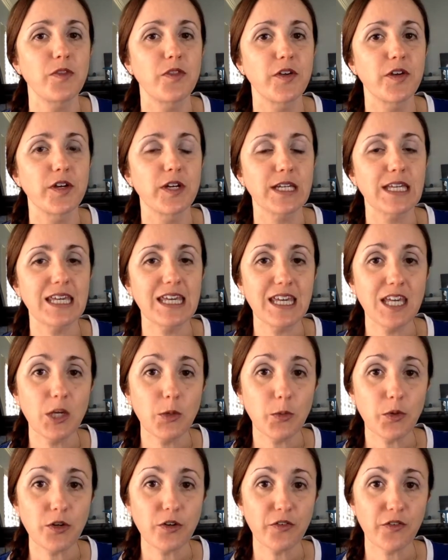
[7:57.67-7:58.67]
the
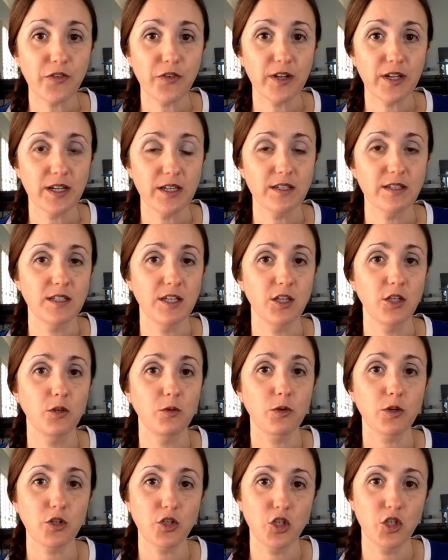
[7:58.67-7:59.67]
keyword phrase that
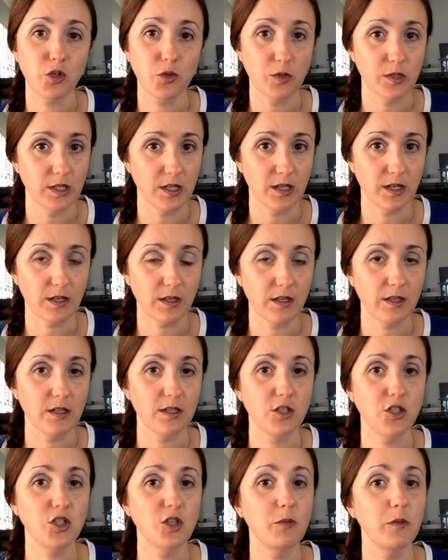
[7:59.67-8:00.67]
you are choosing,
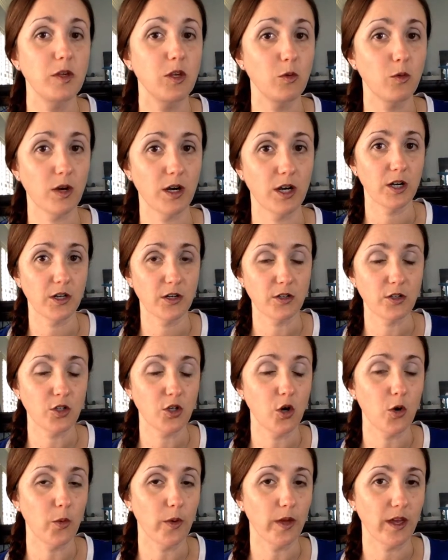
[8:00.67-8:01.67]
assuming are
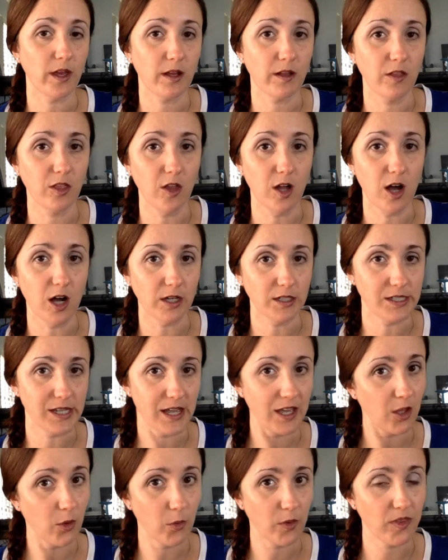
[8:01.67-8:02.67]
going long
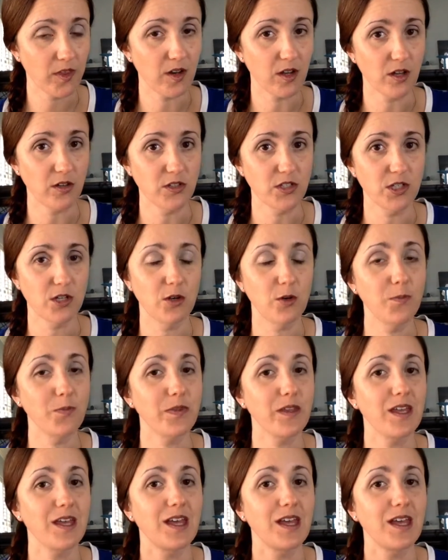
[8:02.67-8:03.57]
tail with it also,